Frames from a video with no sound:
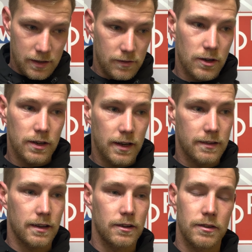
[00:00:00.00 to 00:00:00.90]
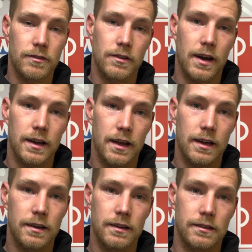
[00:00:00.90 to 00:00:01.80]
you've got to get yourself in the right
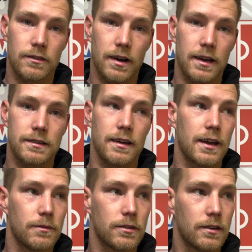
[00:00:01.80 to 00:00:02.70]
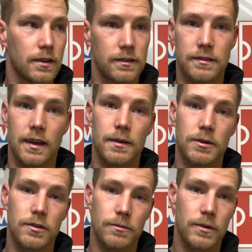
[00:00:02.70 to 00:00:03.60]
areas at right times and time
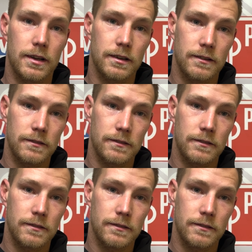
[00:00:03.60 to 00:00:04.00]
you run well.